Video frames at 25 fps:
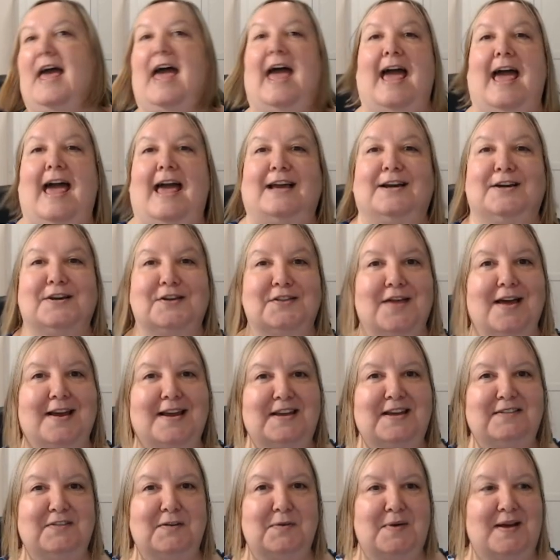And good luck,
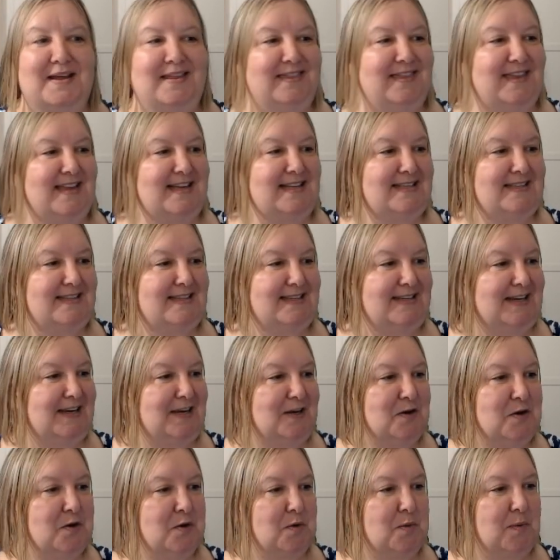everyone. Let's see
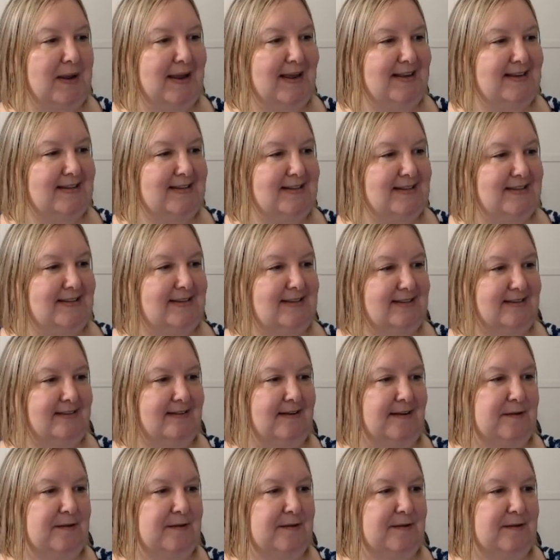who wins.